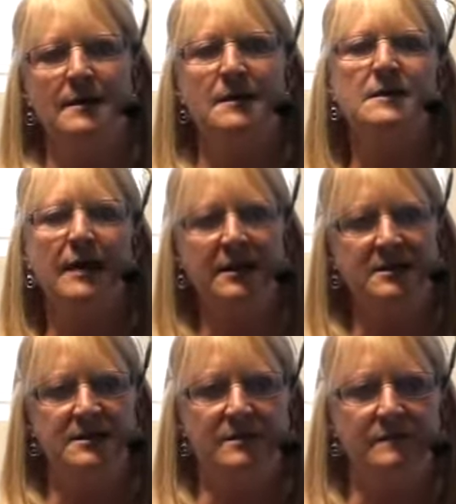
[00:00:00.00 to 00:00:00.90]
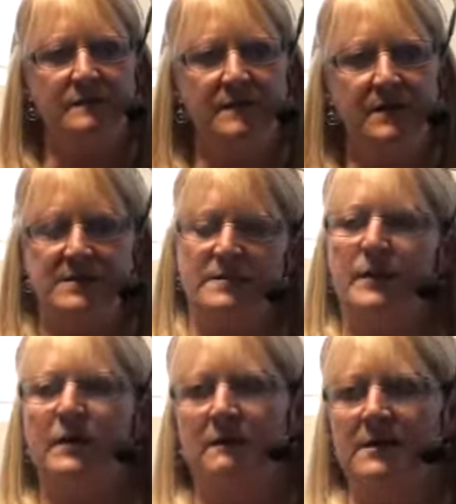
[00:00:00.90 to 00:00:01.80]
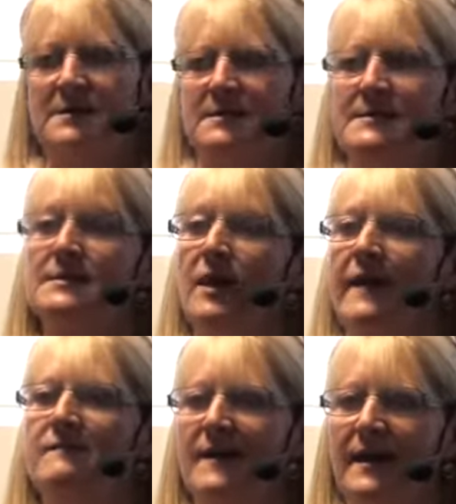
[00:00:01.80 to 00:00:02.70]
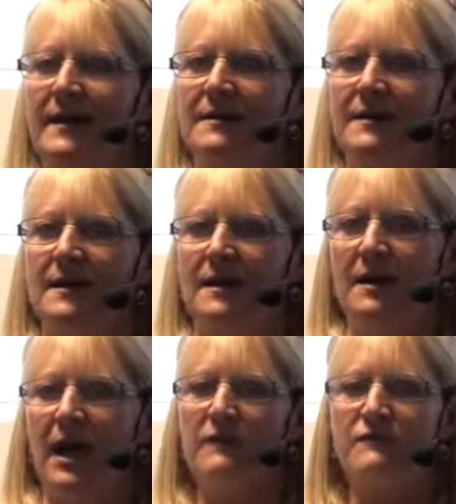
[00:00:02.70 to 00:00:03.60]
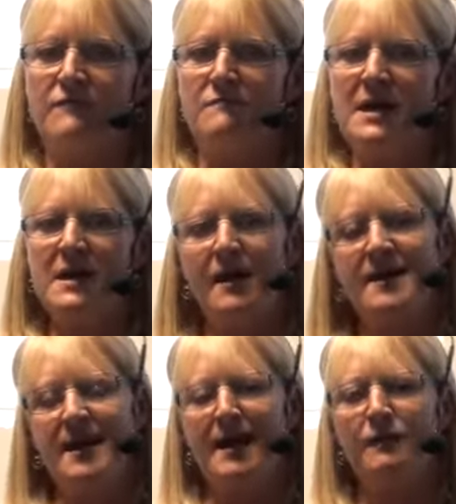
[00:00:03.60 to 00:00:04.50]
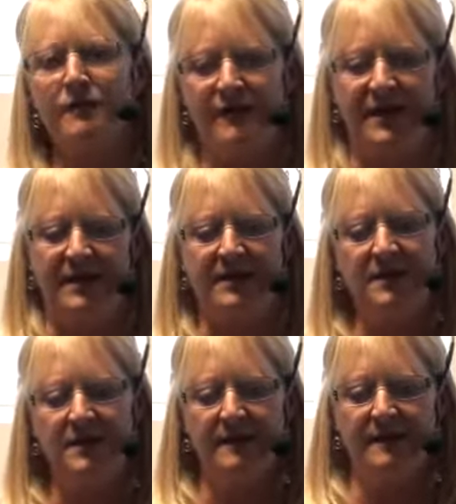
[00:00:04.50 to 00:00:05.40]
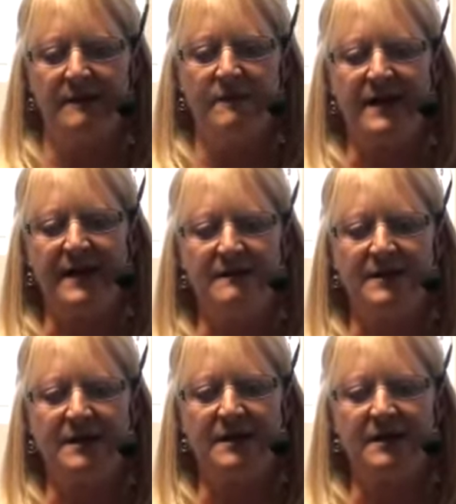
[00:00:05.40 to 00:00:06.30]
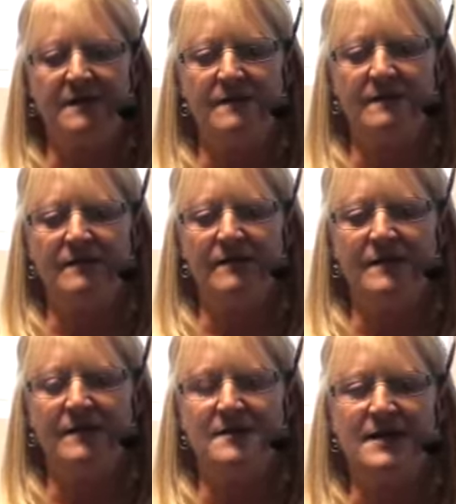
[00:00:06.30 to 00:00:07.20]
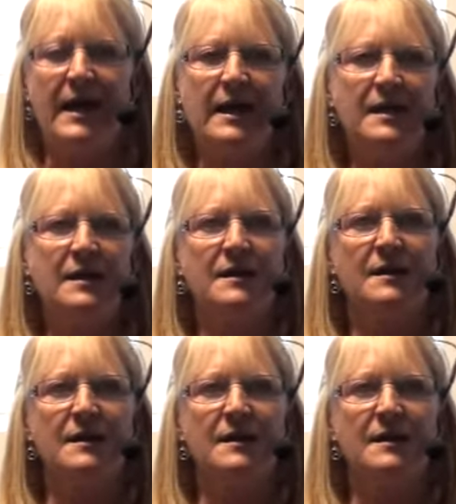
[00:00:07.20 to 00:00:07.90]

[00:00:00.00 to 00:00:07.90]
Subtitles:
negative experiences like that. And for me, I now think that they